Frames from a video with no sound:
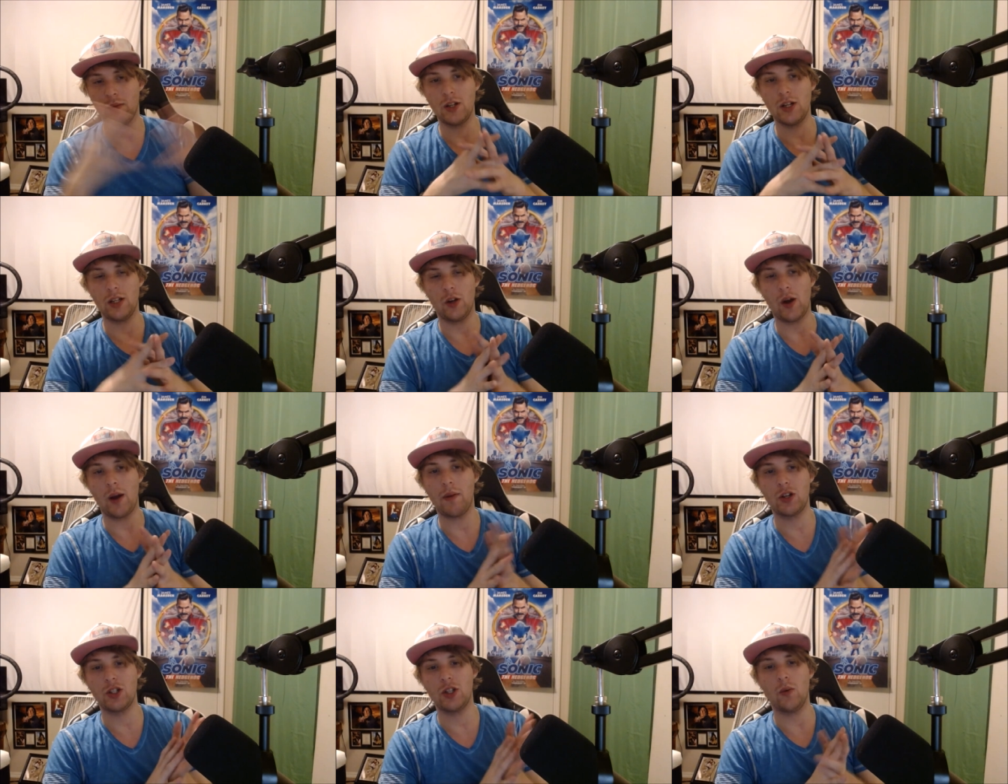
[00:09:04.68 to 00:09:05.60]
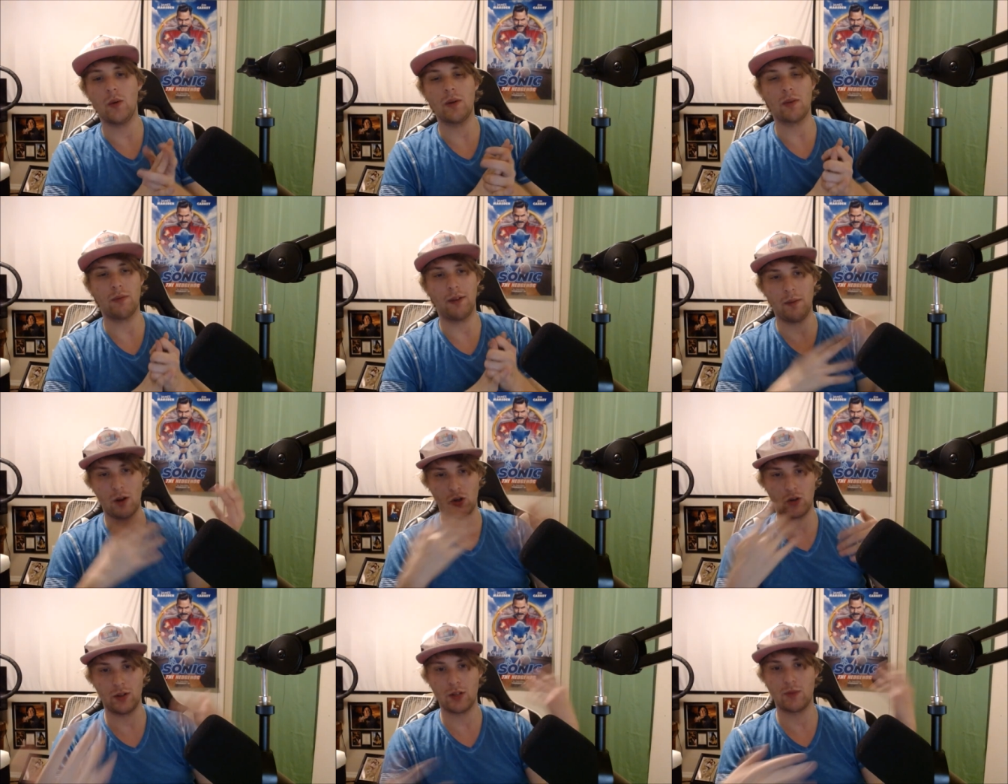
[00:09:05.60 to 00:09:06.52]
much it. You know, I'm going to do one more video about
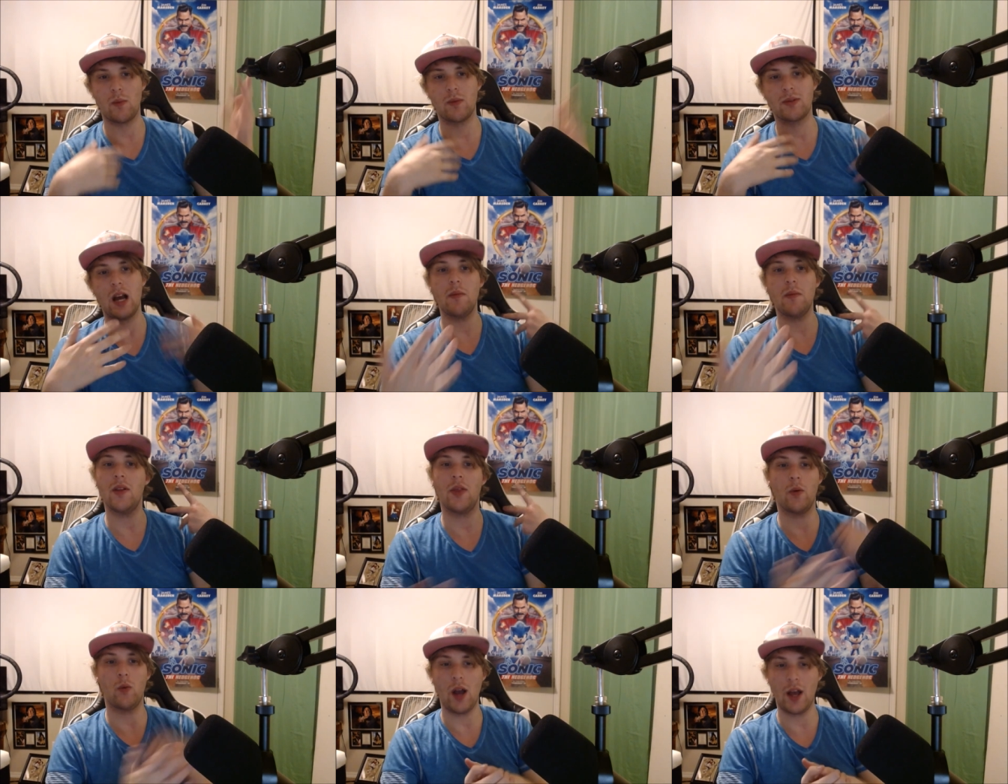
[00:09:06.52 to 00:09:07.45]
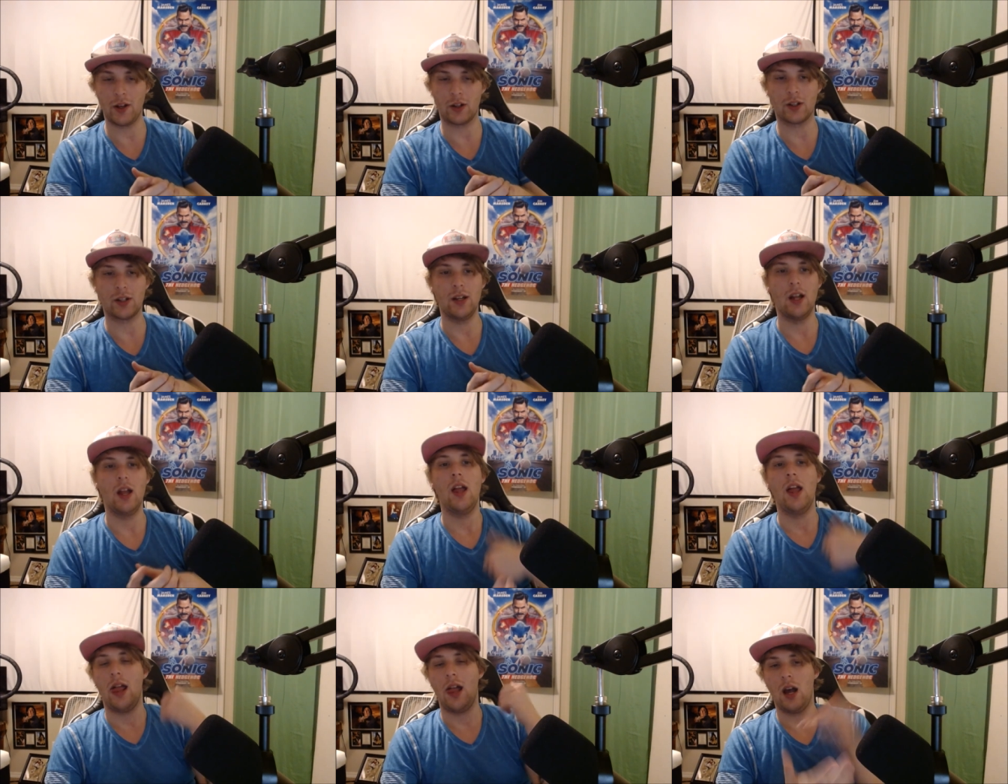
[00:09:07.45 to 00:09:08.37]
showing this one more time and then the weather,
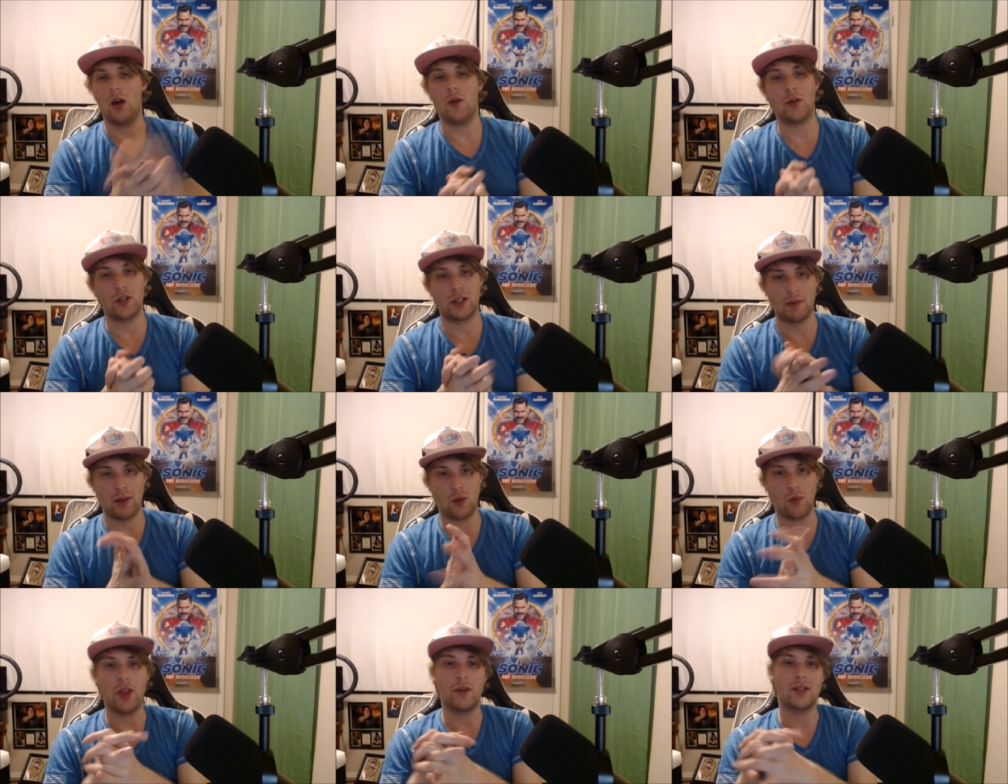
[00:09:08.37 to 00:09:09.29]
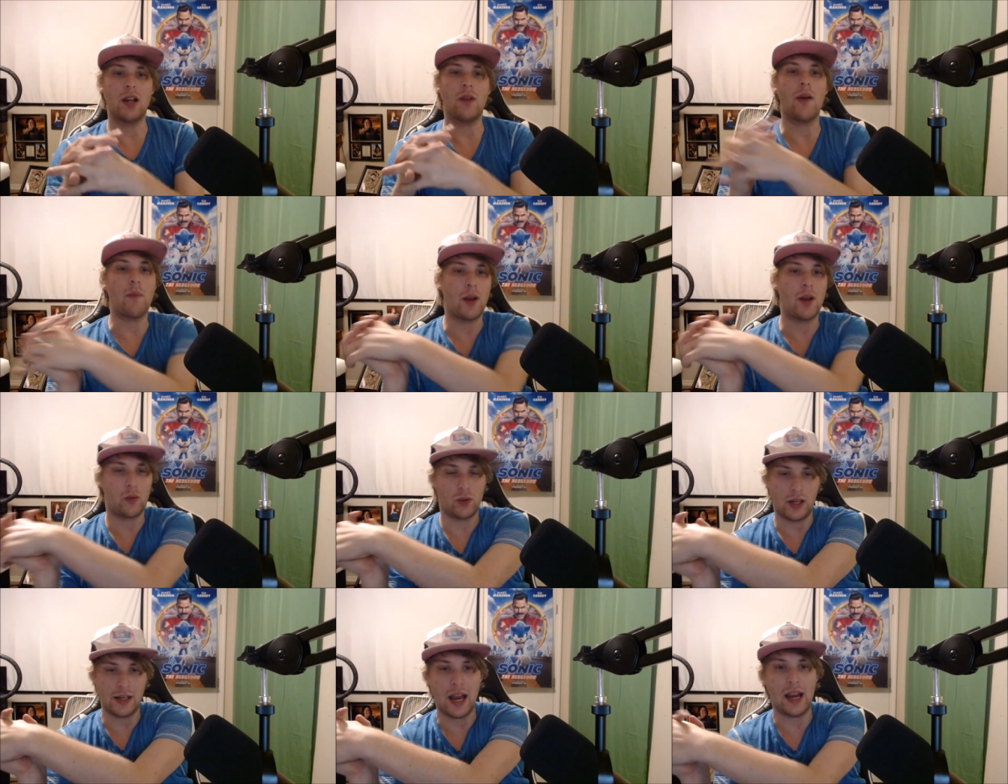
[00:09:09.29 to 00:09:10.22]
uh, what to expect the weather and stuff up there
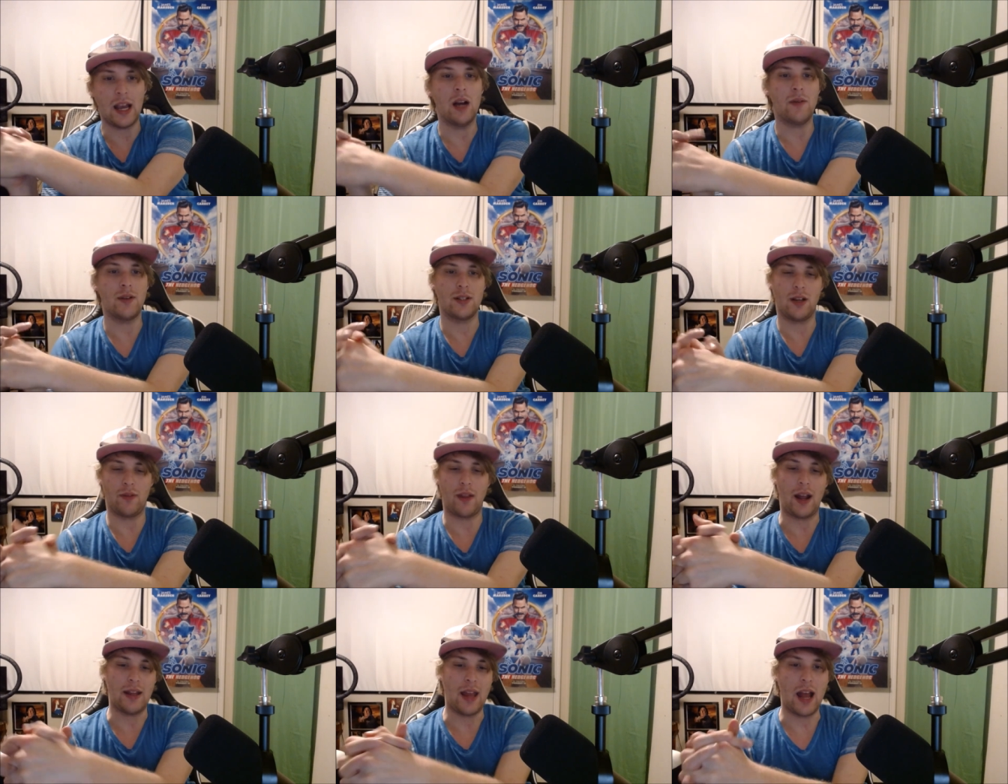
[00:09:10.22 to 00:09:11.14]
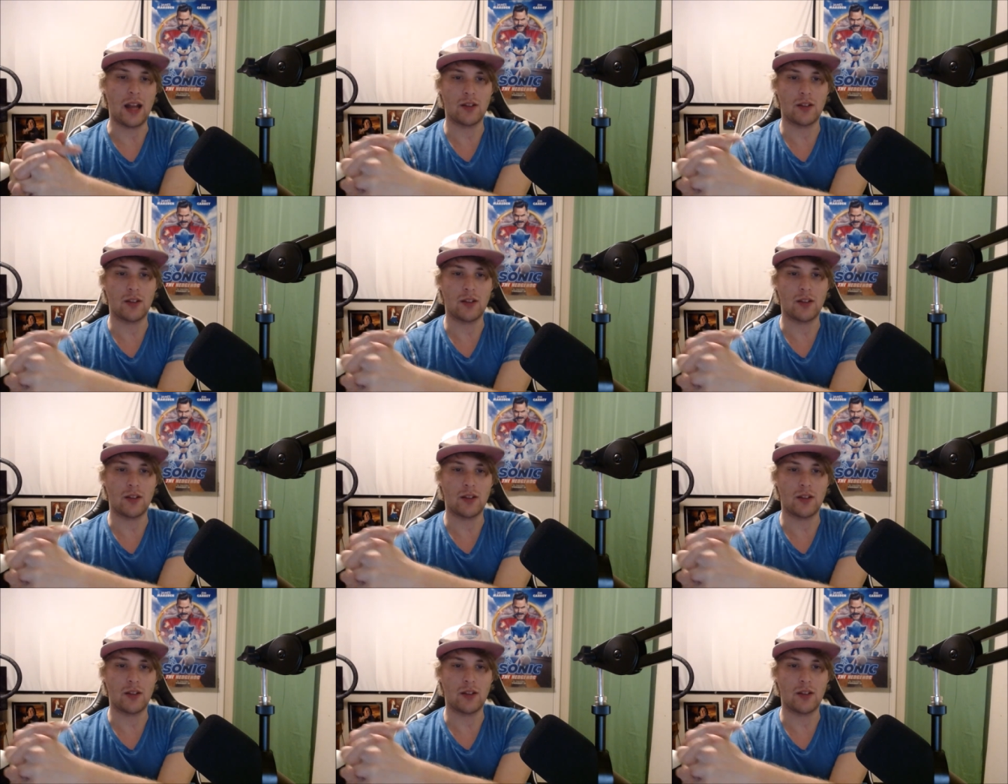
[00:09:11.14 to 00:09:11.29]
the day of and stuff like that.